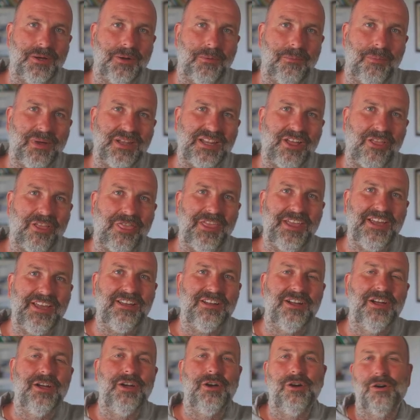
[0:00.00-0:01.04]
But I think
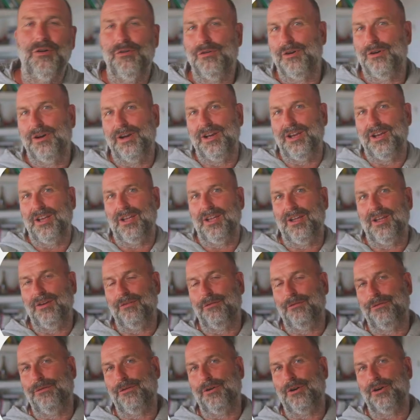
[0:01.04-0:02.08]

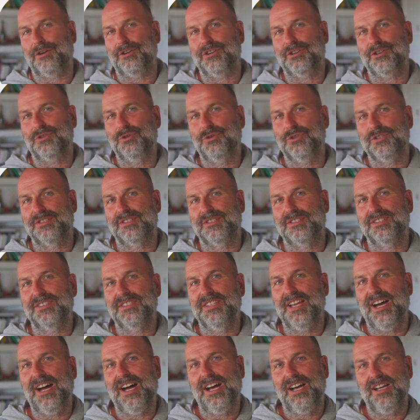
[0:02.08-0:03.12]
for a good
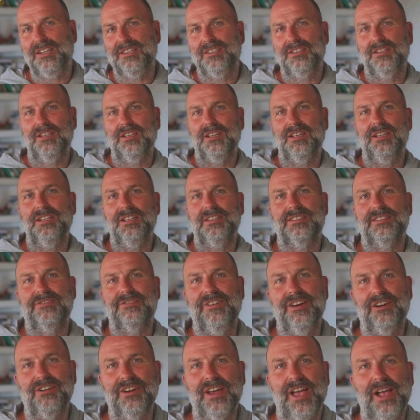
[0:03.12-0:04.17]
start, it's
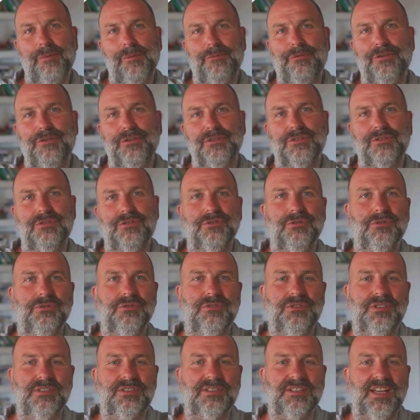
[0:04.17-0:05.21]
very helpful to
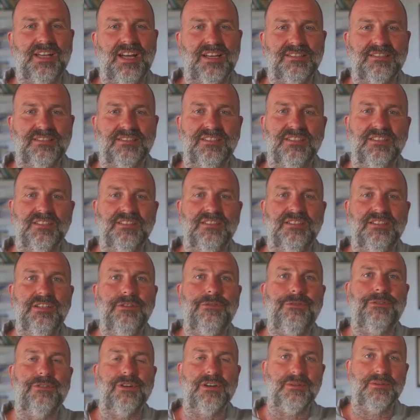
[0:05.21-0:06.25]
discuss the
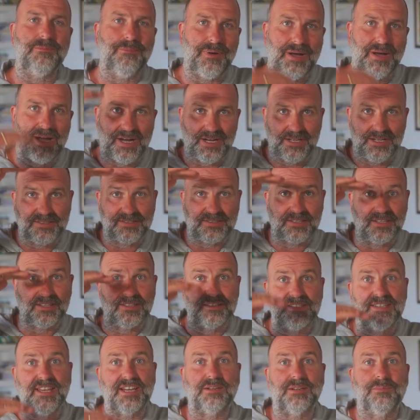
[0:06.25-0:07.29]
different parts and
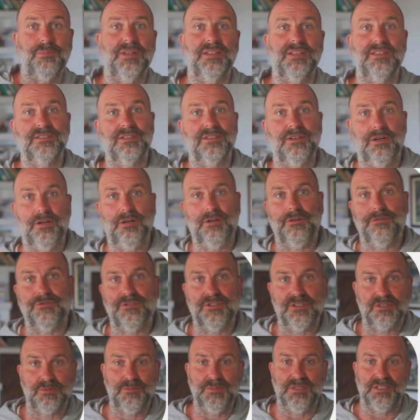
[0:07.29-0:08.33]
segments of
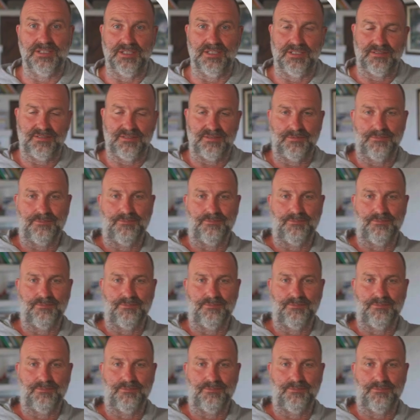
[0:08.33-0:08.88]
these meetings.